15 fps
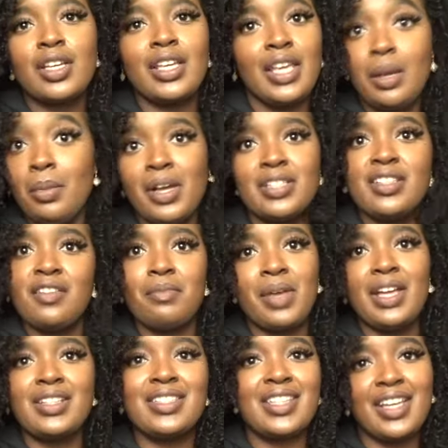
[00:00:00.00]
get myself
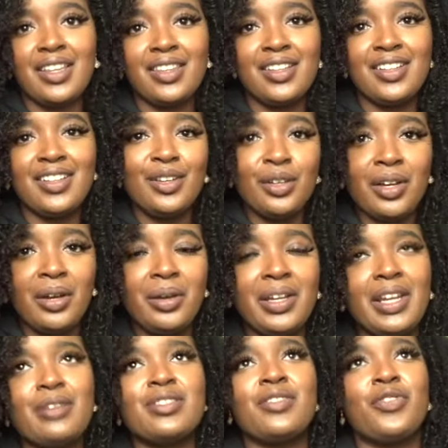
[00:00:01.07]
back together, you know,
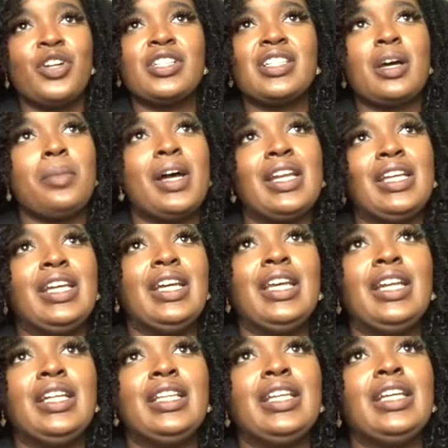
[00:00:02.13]
and that was the first time I did
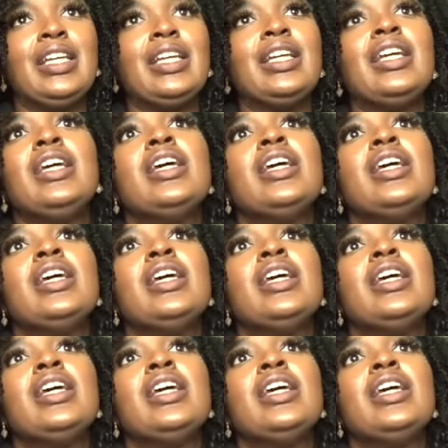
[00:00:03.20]
anything.